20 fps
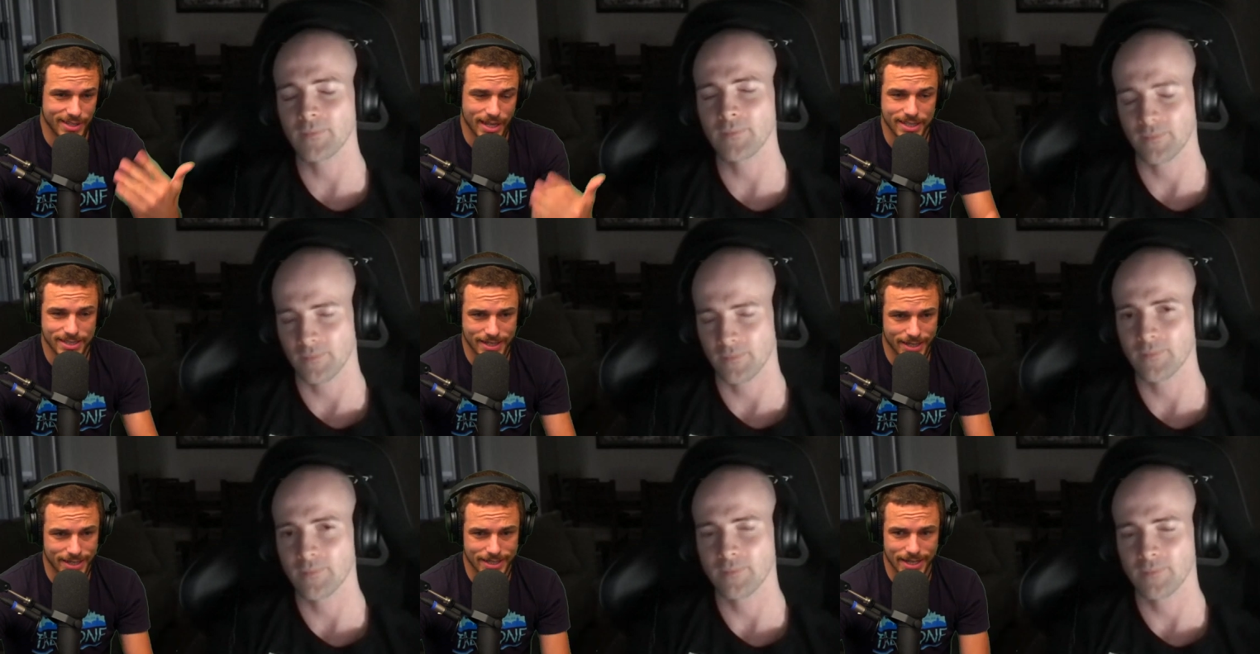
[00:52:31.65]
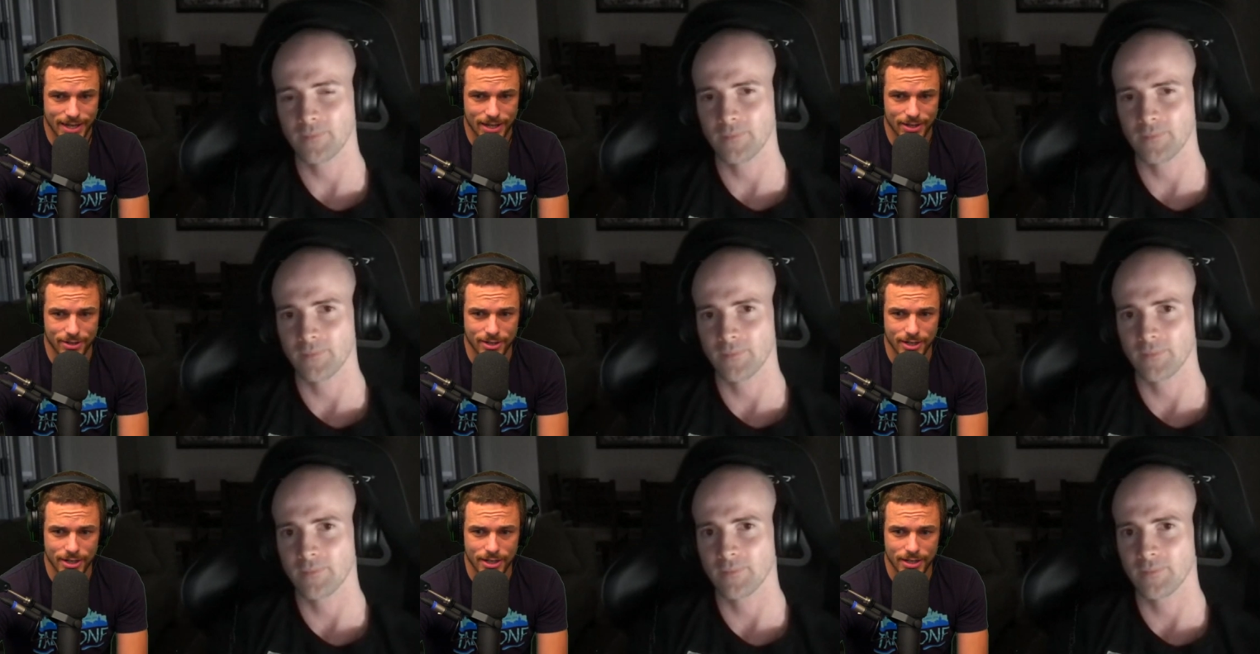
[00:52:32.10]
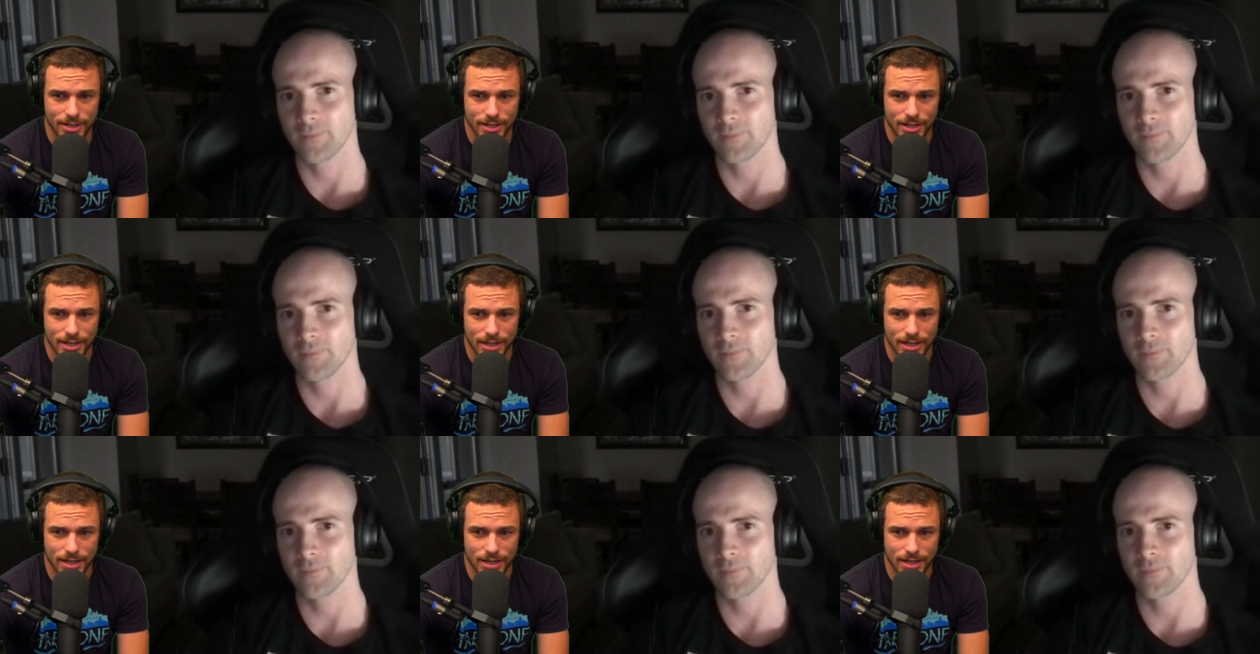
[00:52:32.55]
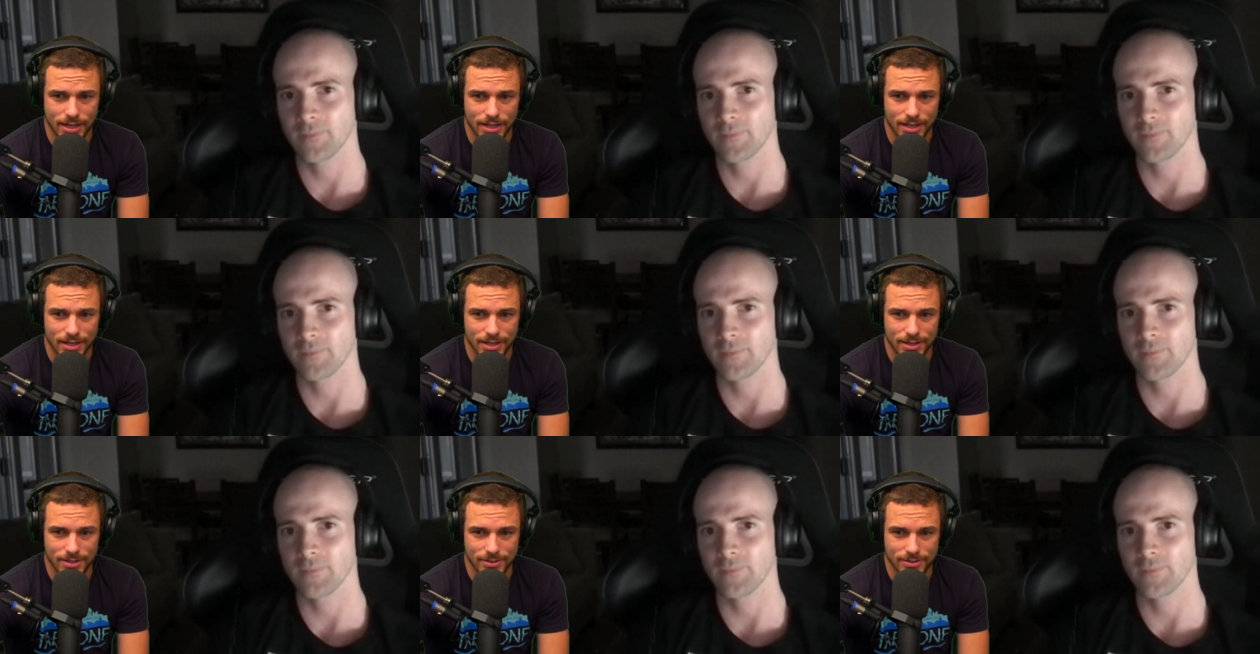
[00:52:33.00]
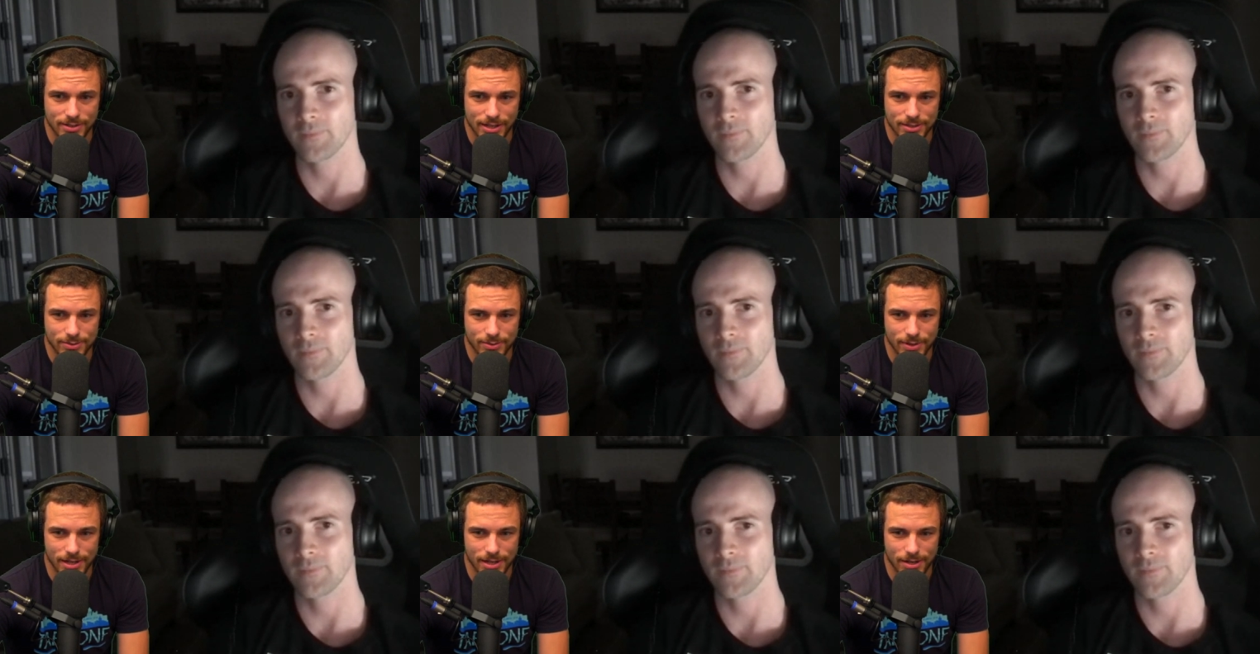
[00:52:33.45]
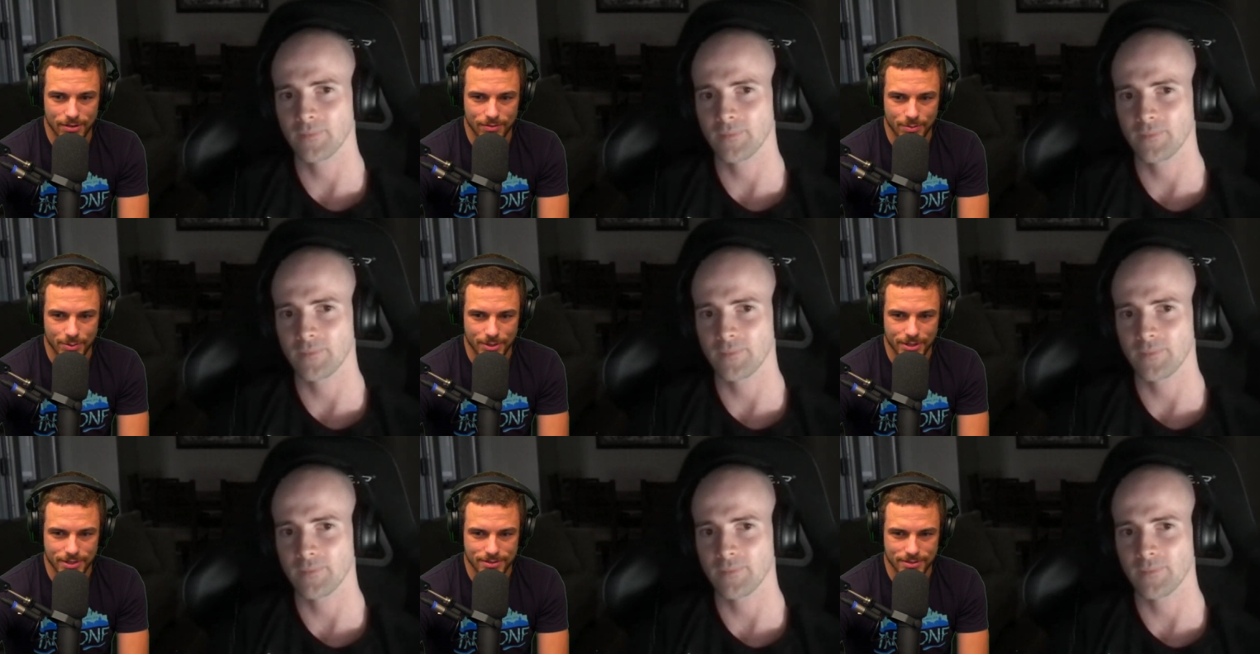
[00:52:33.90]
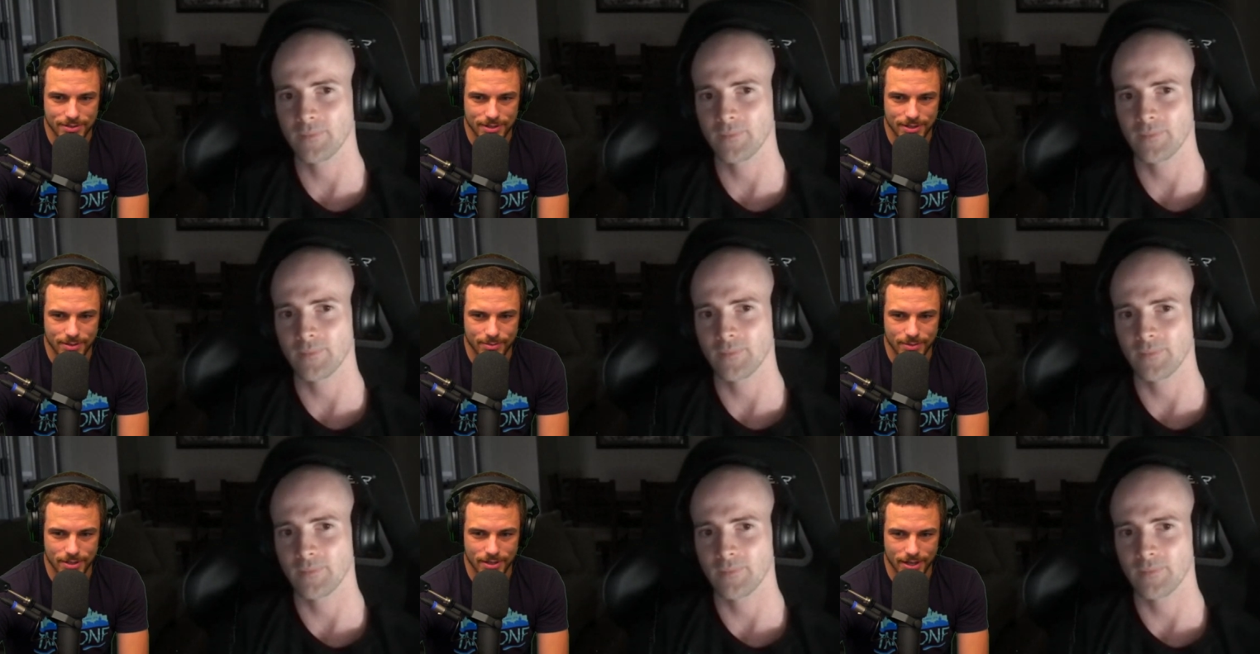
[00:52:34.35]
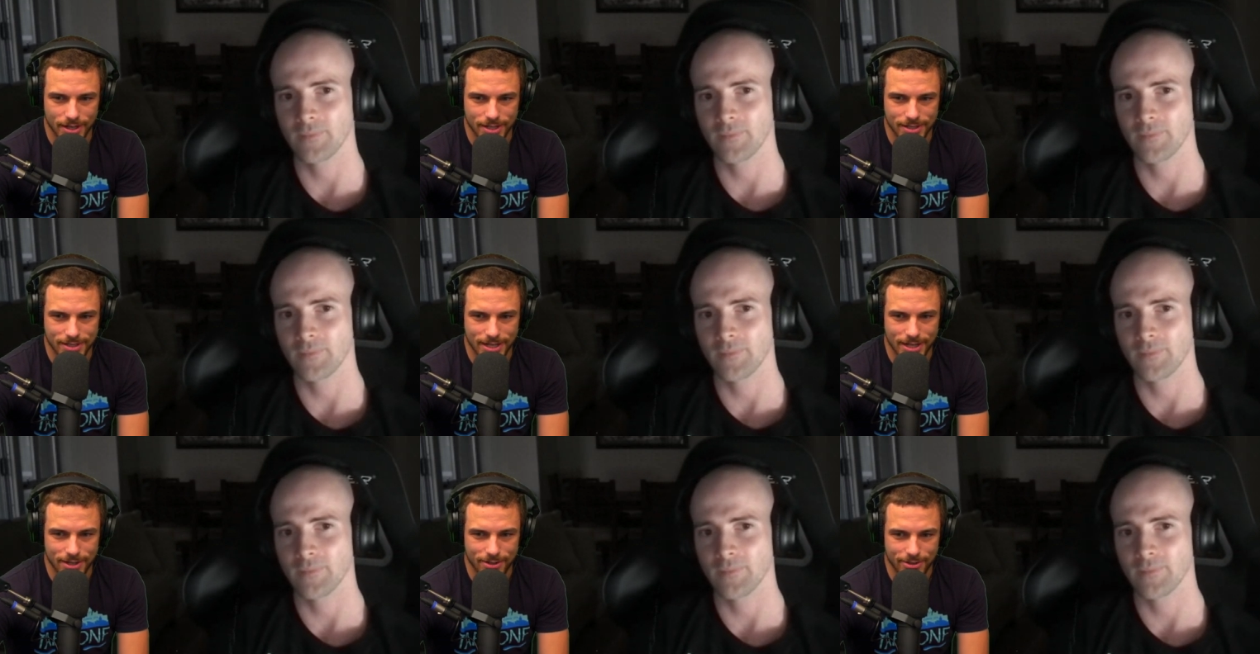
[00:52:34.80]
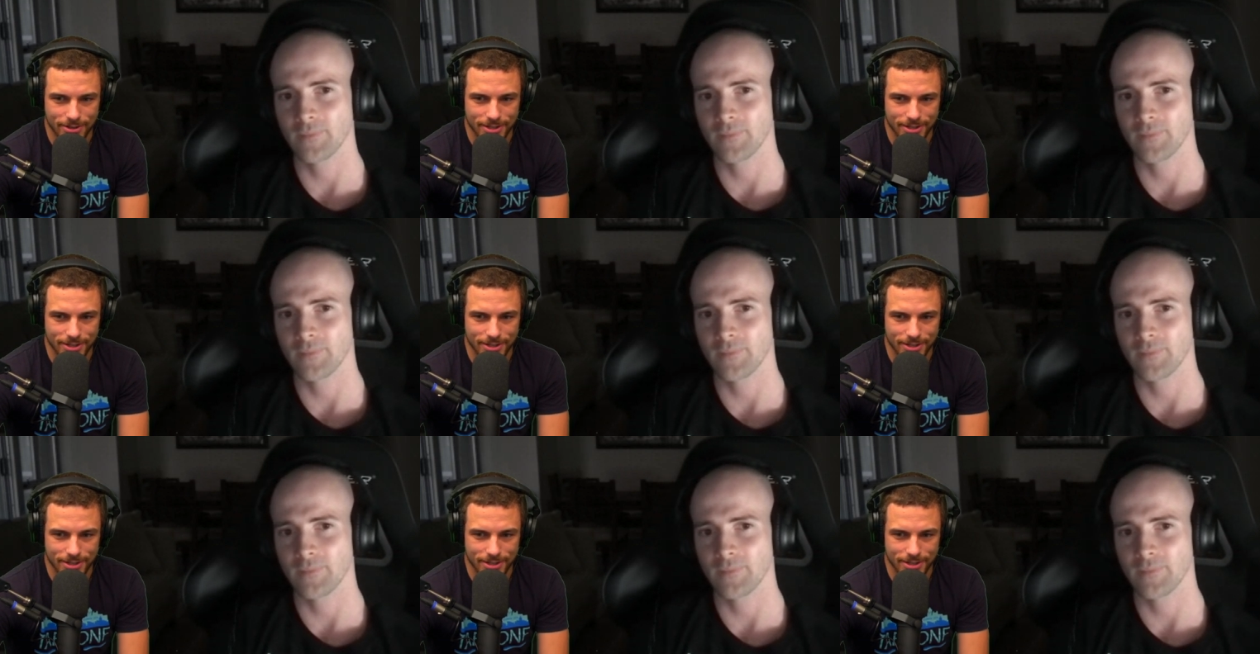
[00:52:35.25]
Speaker 1: it's like a dollar. Uh, and so that's why everybody's sending me like a dollar and